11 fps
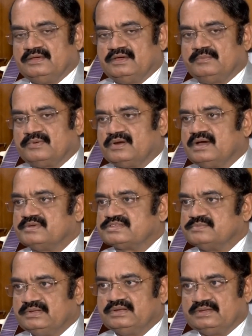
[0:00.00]
program has
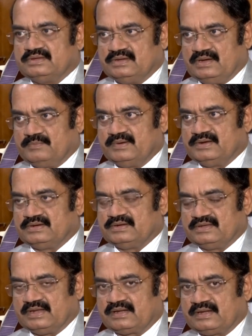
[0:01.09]
been
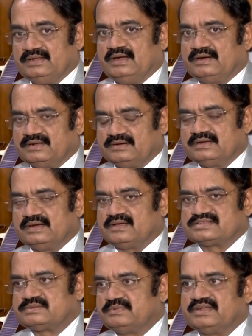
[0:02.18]
uplinked correctly, and until
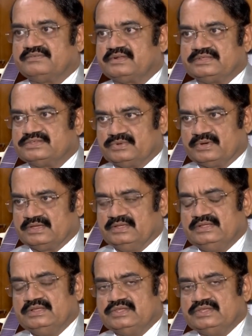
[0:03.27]
last minute everything is okay.